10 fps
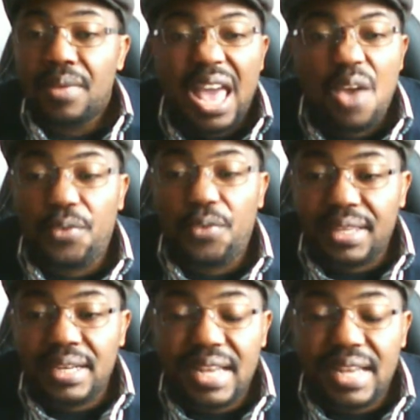
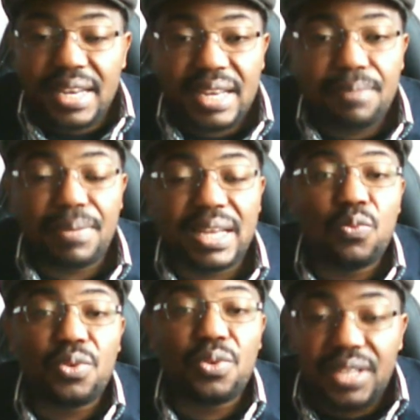Everything they need,
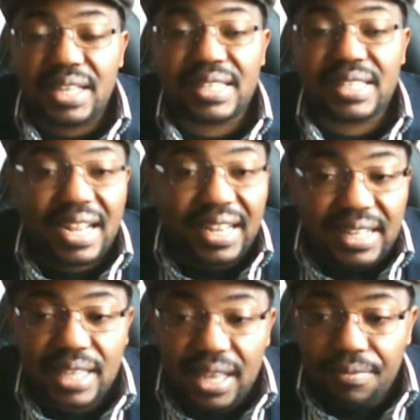Berlin will see it and
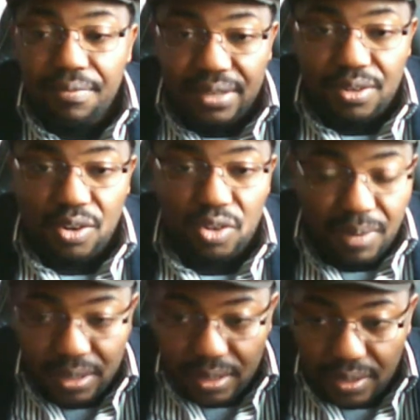get every
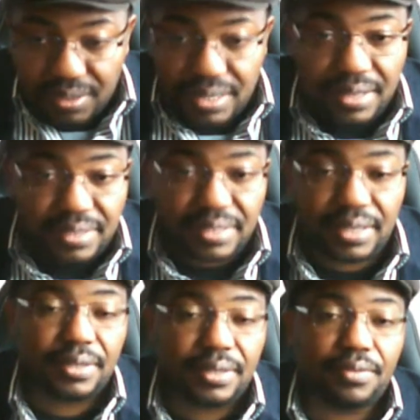document authentic
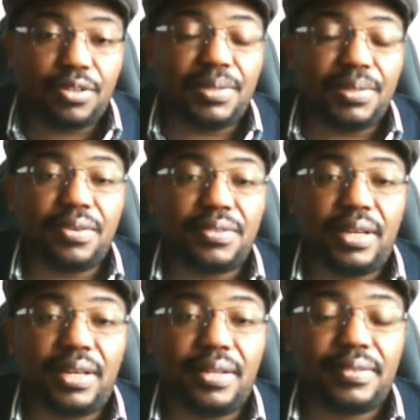from the
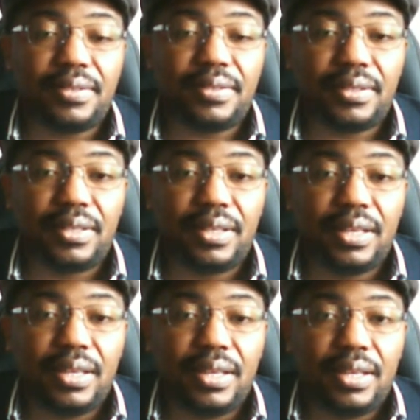consulates.
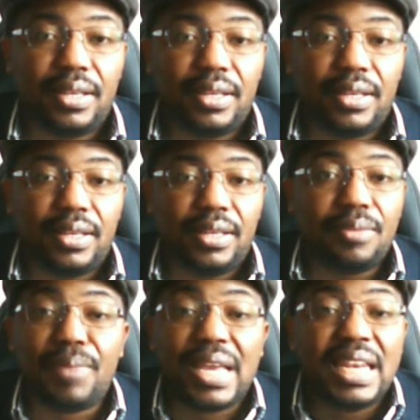
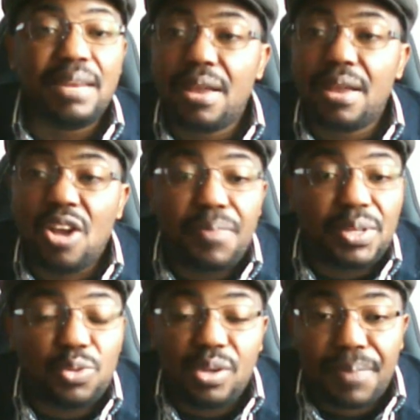Berlin may not
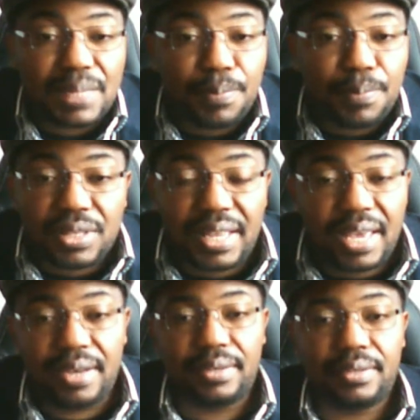be doing passport
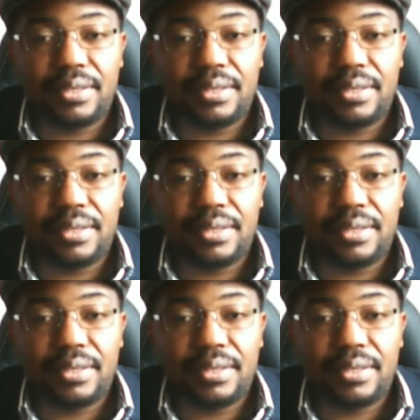again.